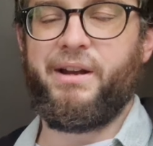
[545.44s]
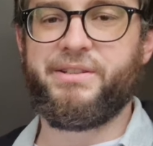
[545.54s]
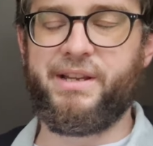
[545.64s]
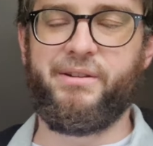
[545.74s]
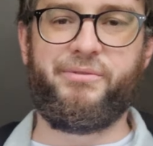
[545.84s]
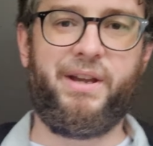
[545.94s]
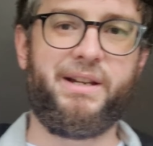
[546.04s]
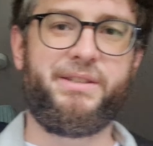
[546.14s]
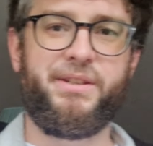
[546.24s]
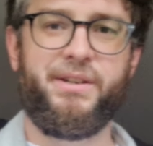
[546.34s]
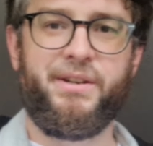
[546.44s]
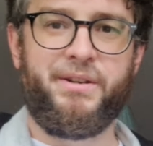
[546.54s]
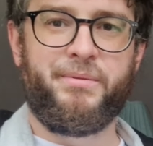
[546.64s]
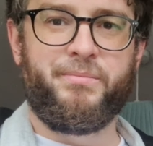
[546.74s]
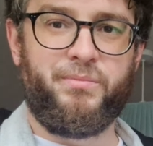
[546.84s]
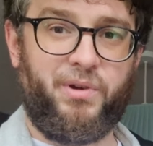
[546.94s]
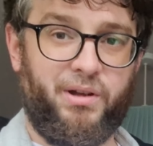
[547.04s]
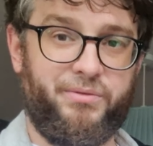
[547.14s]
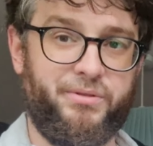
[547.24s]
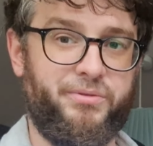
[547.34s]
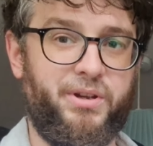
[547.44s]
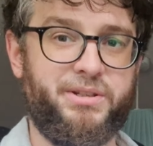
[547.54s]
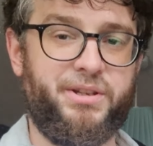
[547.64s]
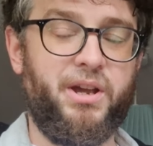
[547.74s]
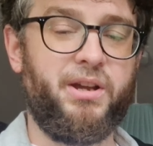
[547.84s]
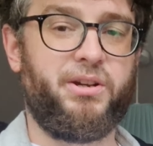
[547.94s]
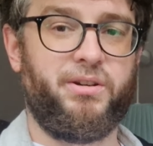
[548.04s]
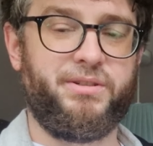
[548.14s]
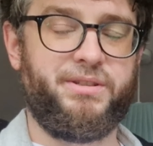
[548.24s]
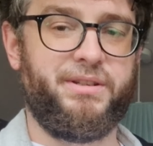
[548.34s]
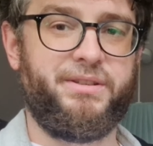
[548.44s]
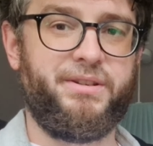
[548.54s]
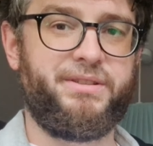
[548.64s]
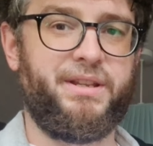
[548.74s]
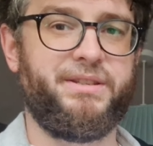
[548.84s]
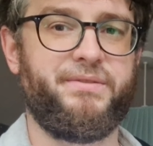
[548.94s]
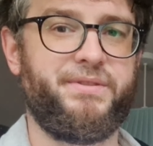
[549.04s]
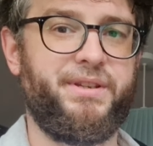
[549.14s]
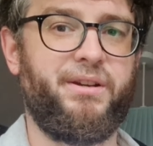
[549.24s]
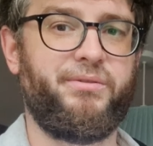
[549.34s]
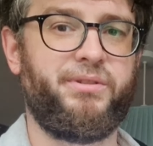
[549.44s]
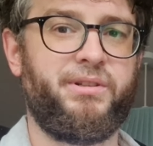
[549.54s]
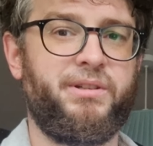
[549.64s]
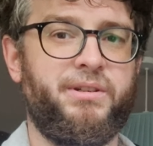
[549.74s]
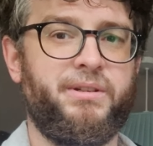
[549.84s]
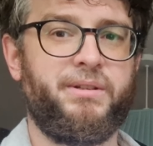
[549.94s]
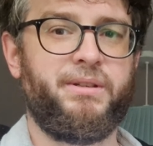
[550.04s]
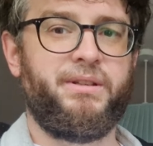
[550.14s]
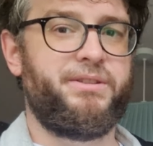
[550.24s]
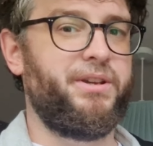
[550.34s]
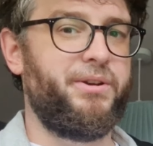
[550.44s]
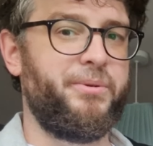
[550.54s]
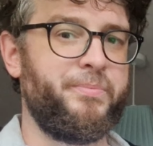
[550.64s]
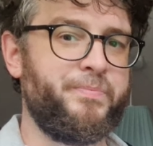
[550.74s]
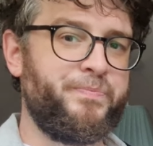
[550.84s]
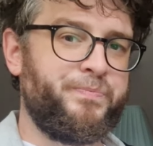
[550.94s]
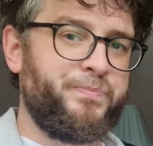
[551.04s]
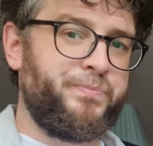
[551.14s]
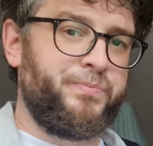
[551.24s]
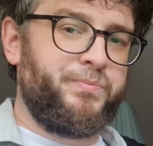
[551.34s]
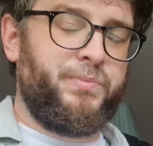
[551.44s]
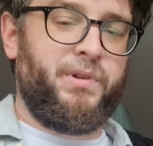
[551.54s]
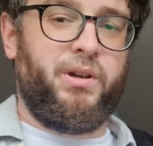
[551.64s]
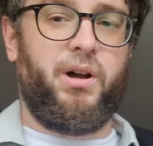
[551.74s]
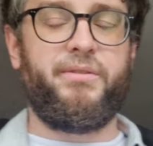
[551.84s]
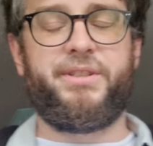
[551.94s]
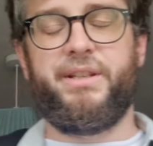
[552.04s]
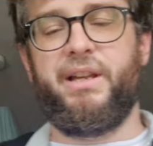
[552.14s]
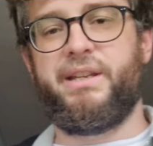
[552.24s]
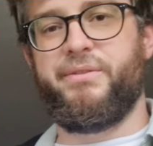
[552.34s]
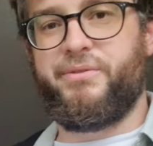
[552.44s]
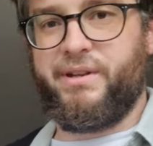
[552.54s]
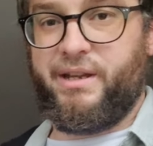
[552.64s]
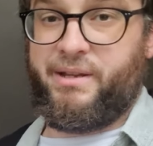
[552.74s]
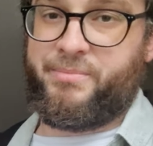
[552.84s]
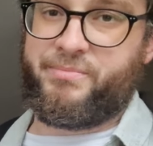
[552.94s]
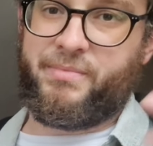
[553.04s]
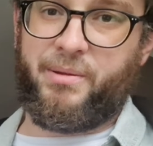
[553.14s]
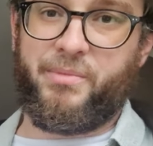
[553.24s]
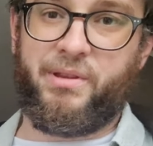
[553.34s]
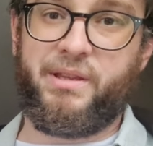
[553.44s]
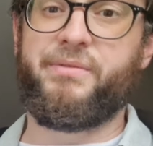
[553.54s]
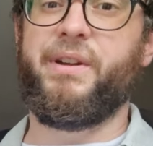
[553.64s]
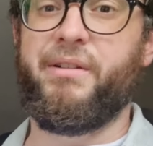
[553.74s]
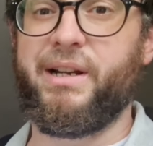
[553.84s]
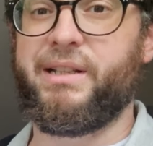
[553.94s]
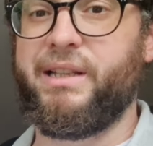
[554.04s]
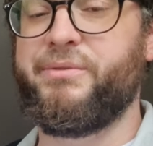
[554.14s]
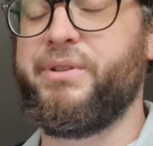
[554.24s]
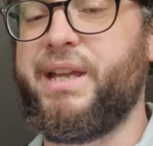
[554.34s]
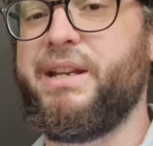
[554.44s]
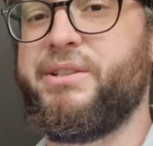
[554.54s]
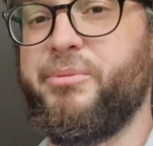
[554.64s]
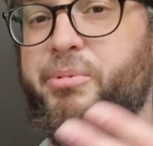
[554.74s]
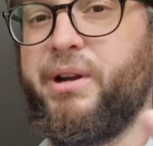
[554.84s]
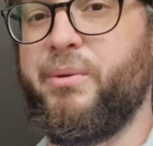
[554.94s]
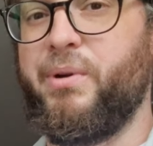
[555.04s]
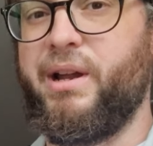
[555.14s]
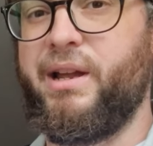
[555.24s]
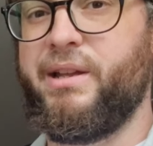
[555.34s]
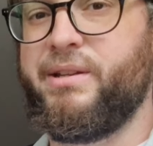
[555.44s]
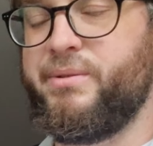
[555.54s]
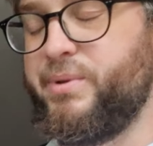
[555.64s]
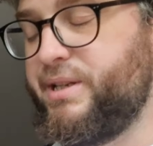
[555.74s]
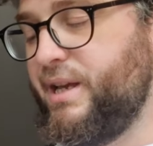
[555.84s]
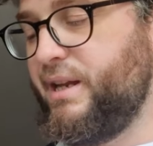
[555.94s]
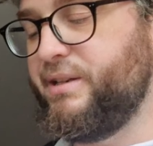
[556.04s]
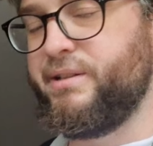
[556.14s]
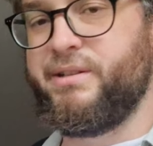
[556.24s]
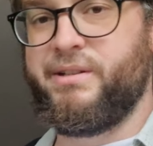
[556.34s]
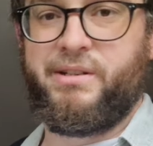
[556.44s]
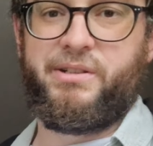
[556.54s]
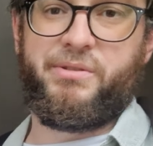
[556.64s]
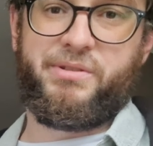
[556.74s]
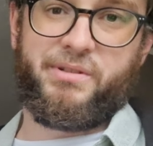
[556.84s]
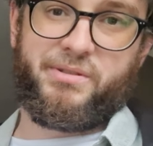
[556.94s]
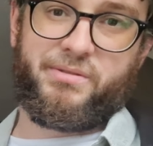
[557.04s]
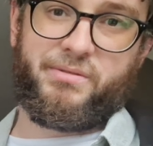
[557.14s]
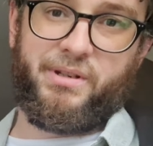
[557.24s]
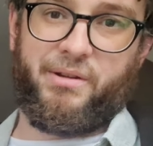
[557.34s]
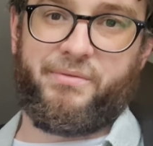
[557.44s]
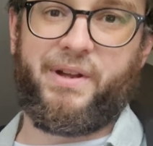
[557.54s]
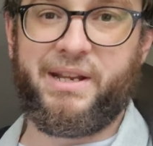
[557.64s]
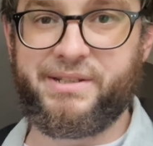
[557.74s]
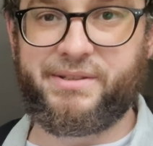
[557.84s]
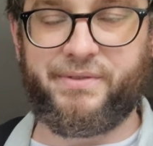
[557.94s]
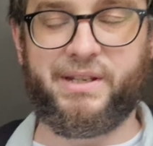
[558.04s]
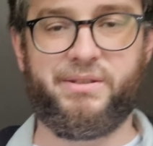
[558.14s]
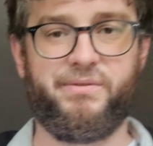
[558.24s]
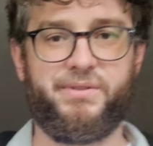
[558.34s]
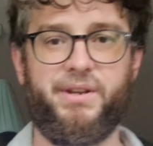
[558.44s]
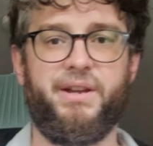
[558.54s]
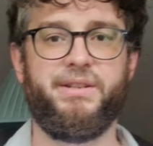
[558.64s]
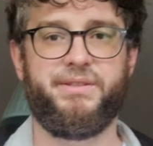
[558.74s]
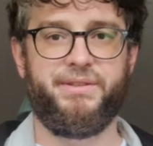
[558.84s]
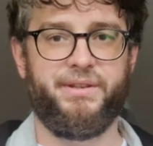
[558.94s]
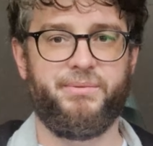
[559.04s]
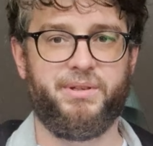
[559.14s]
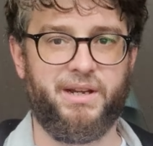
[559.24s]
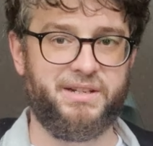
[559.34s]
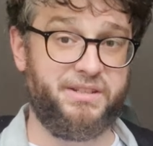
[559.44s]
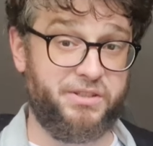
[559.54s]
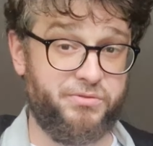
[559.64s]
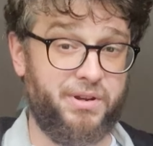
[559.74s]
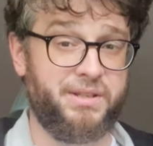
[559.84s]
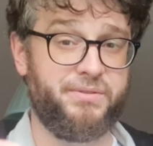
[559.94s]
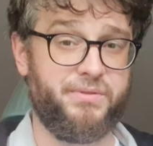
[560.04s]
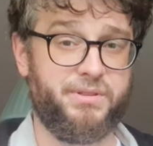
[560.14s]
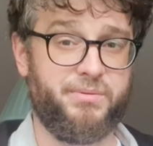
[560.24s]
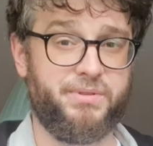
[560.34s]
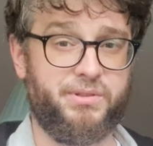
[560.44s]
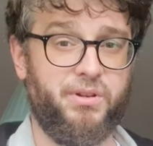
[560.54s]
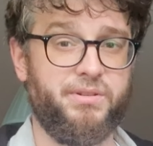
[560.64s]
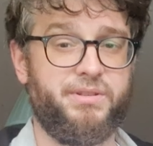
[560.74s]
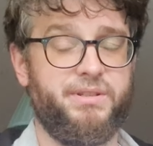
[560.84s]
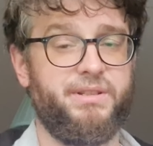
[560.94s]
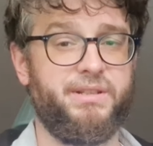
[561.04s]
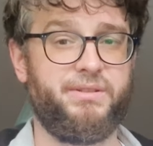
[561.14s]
does that affect well, for first her consciousness, her sense of self. So obviously like if um, theoretically if we get to the point where we can do such you know advanced things with science that we can actually transfer someone's consciousness